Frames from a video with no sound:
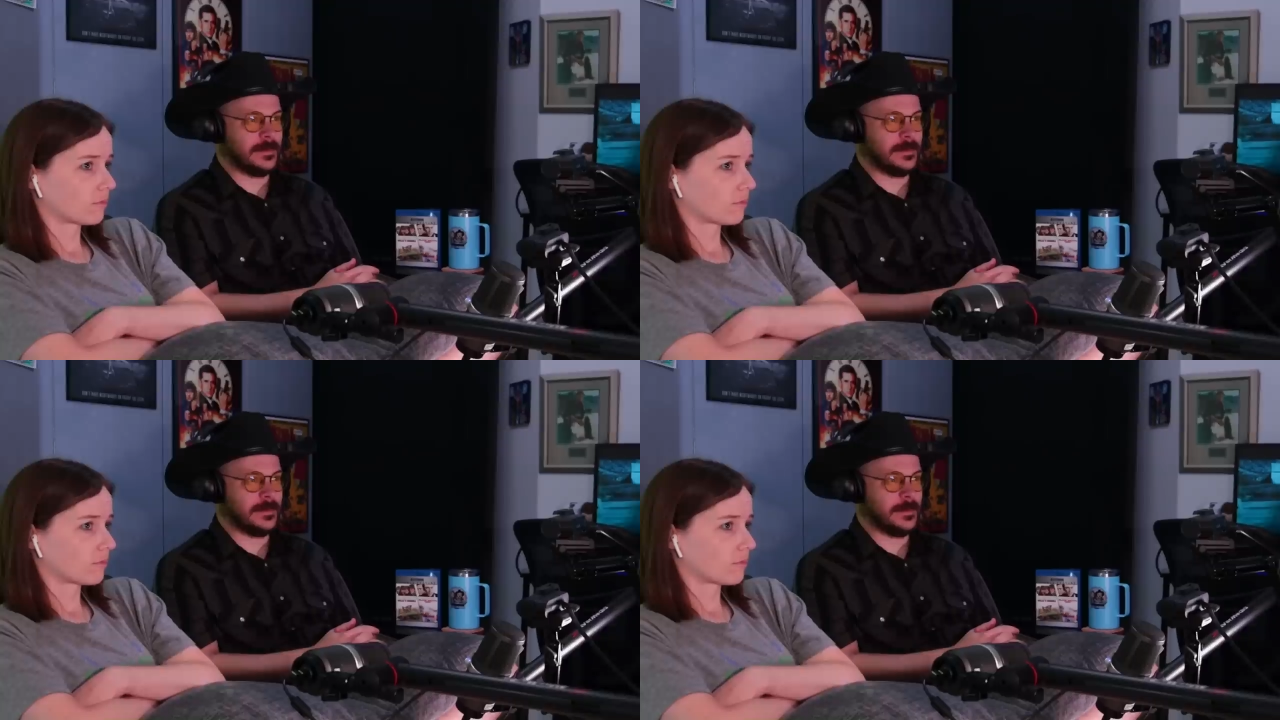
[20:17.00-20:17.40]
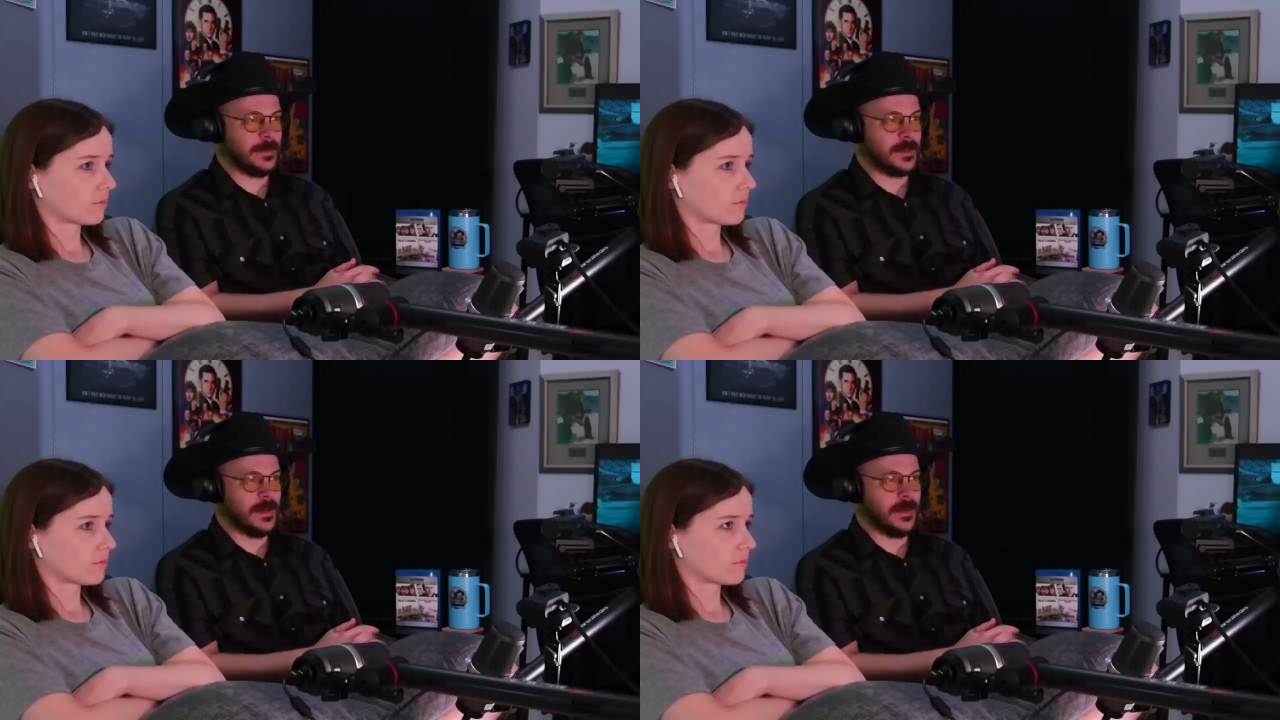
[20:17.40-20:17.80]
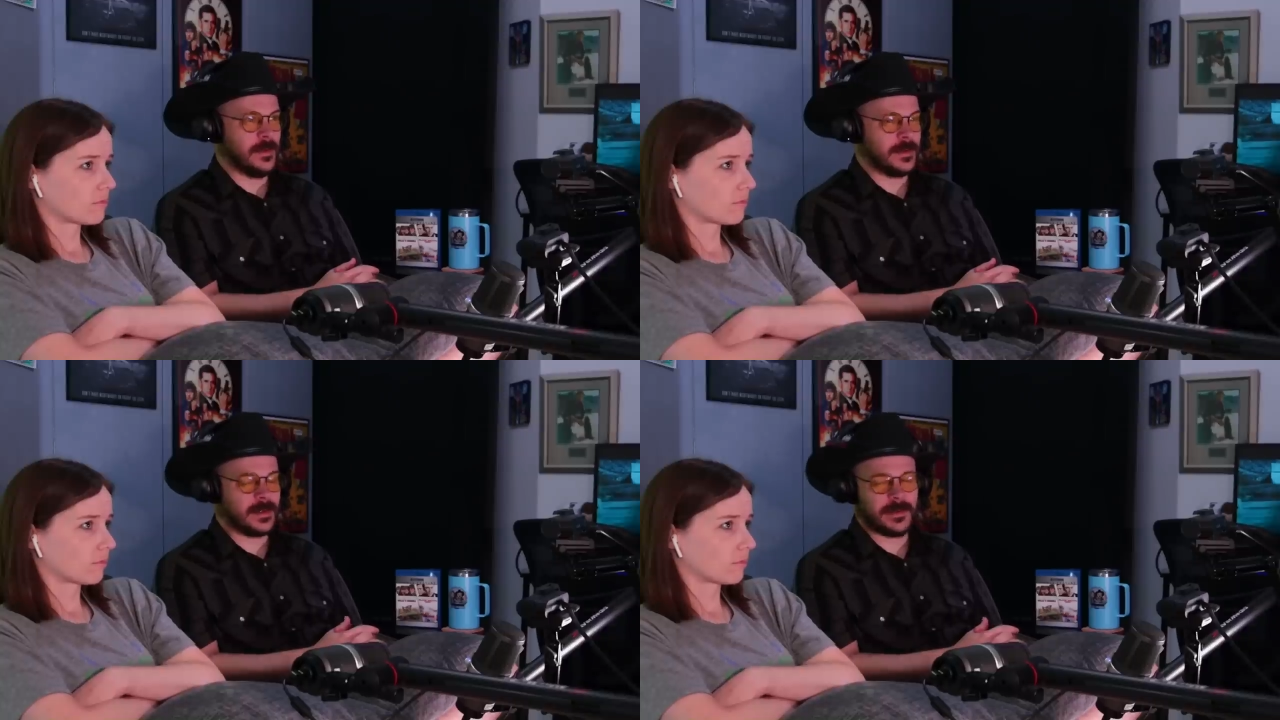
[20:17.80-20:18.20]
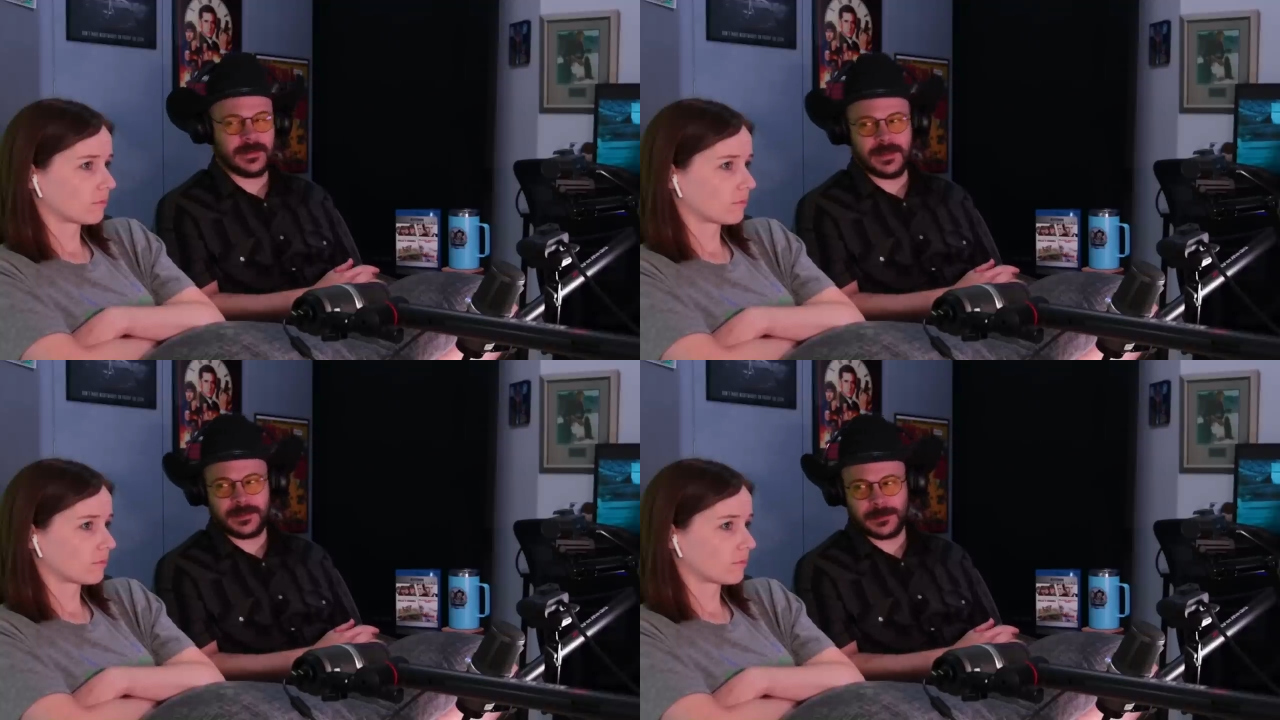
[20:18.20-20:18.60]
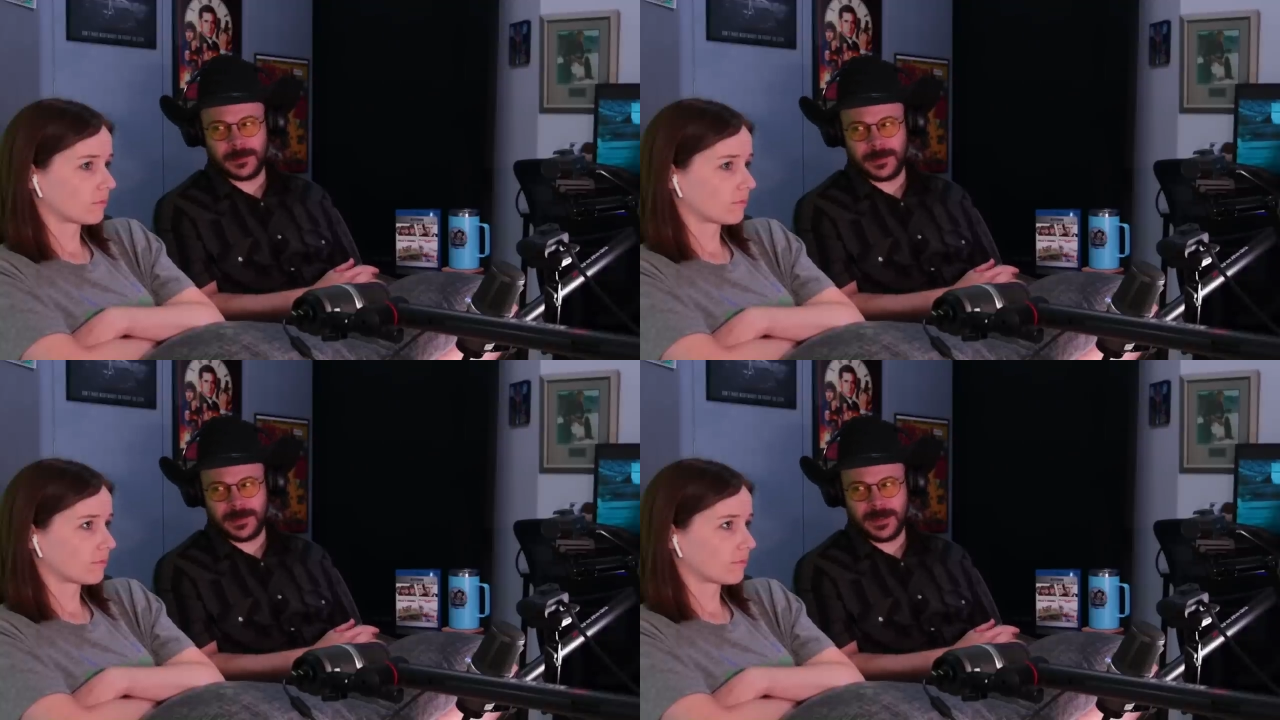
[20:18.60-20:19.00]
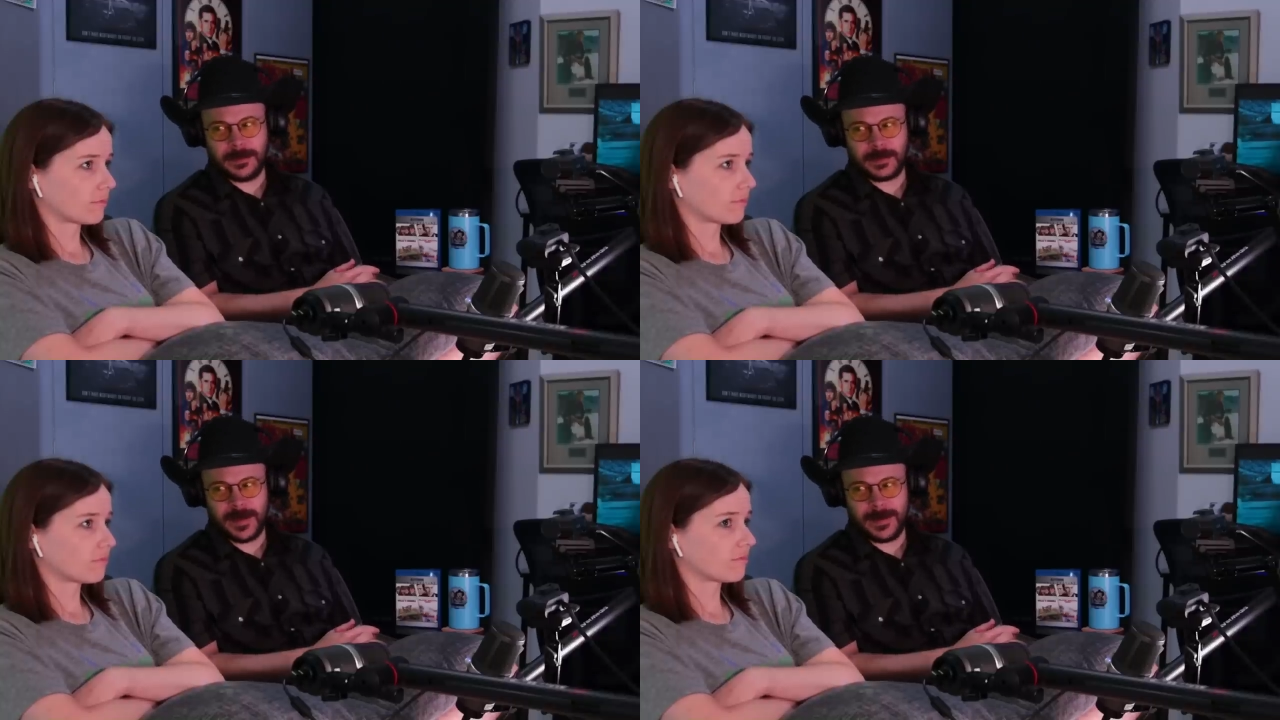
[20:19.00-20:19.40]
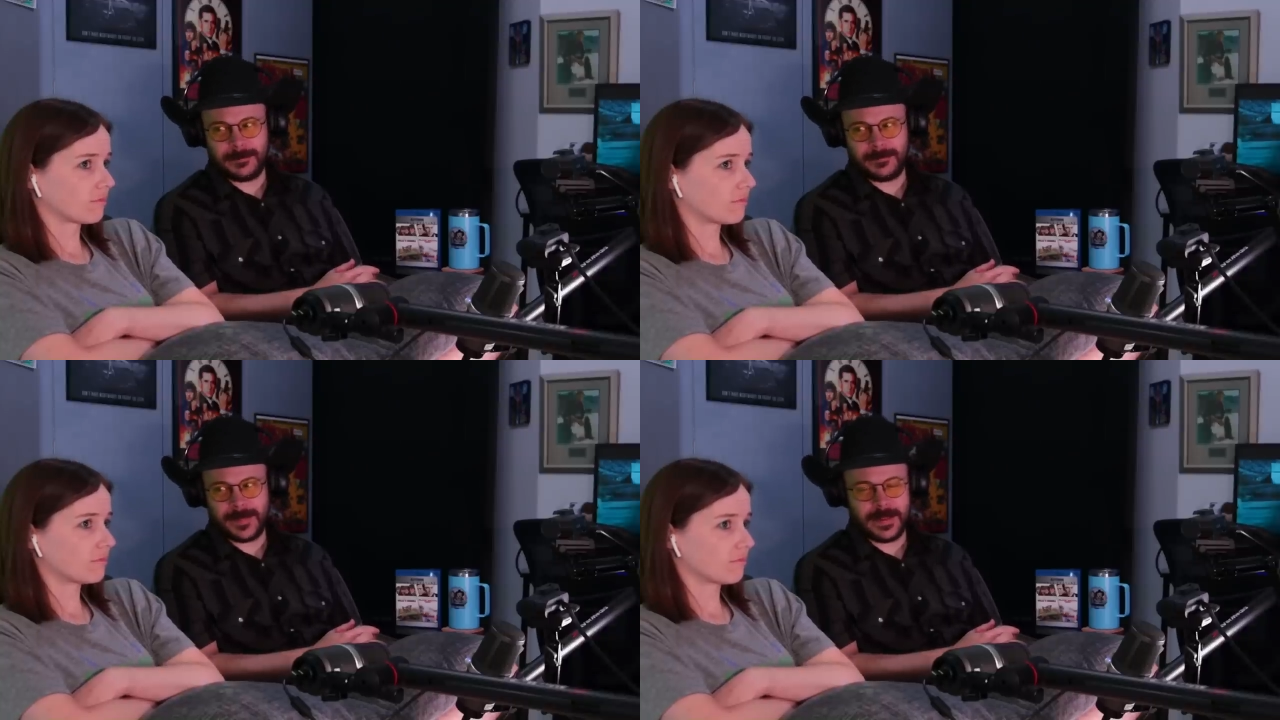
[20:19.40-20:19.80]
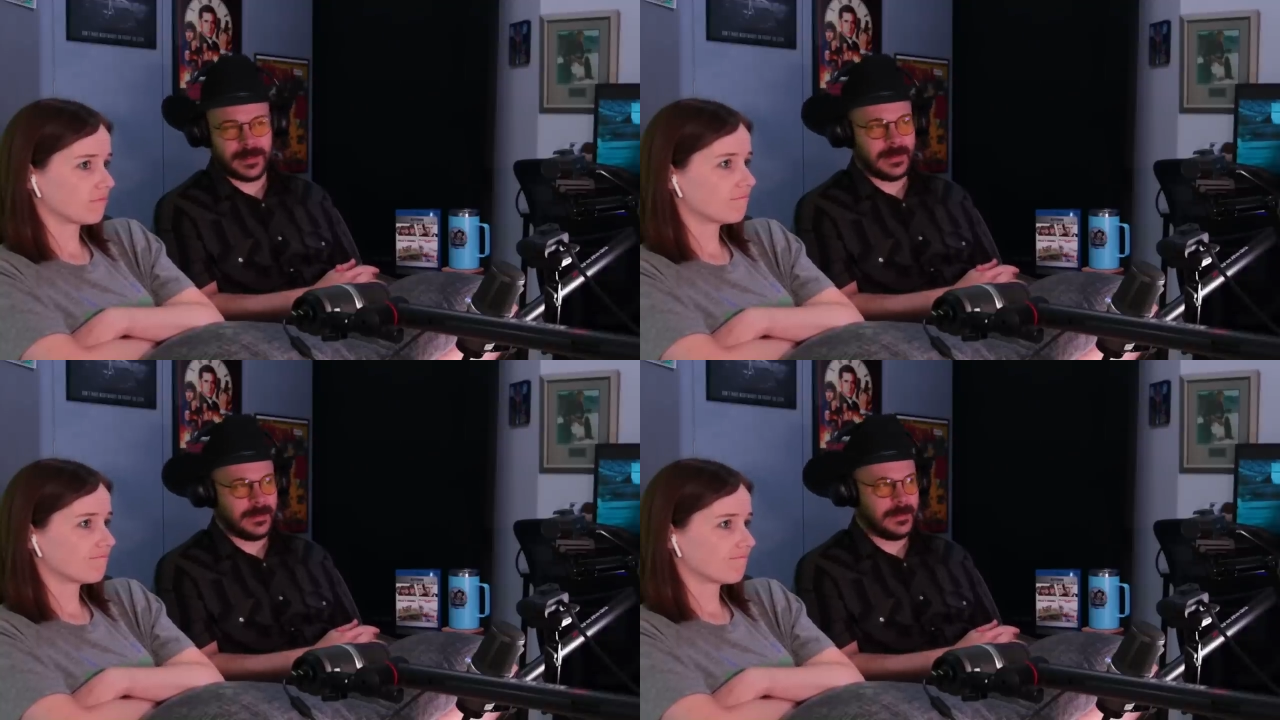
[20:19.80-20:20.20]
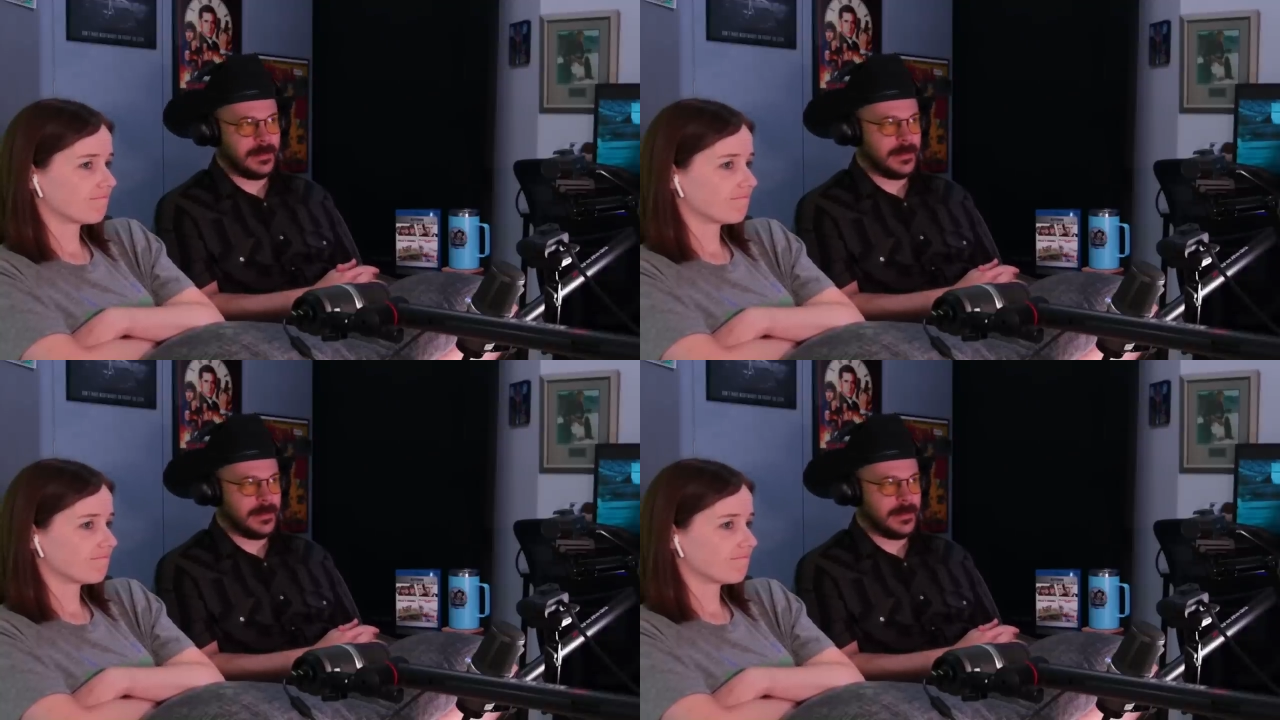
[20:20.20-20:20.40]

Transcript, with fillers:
Speaker 1: Somebody's going to notice Clint Eastwood when he climbs by. You